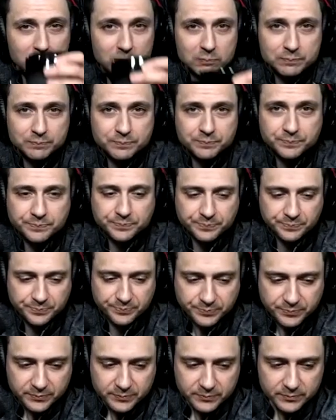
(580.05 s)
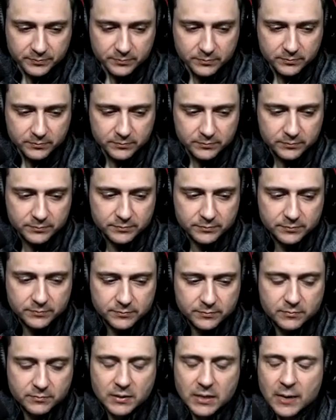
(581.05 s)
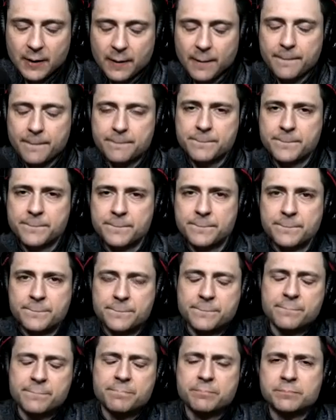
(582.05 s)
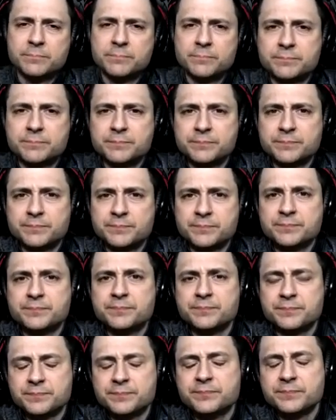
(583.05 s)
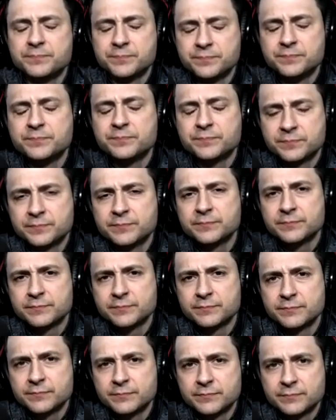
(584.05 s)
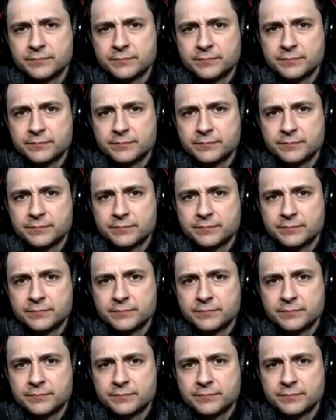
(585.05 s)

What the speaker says: This person isn't speaking.